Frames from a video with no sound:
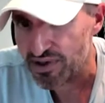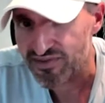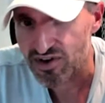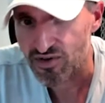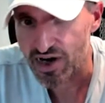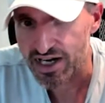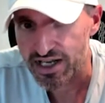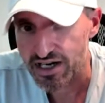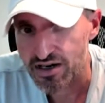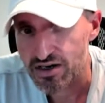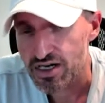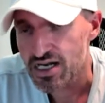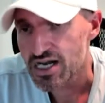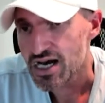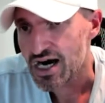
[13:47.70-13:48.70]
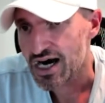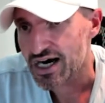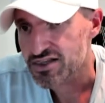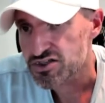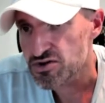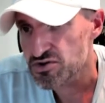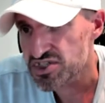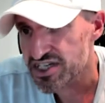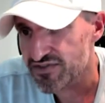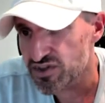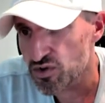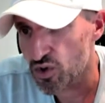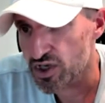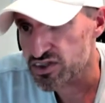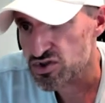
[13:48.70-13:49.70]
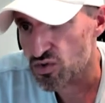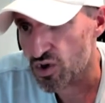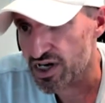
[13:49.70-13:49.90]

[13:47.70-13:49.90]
pivot right here. Uh, 271.20,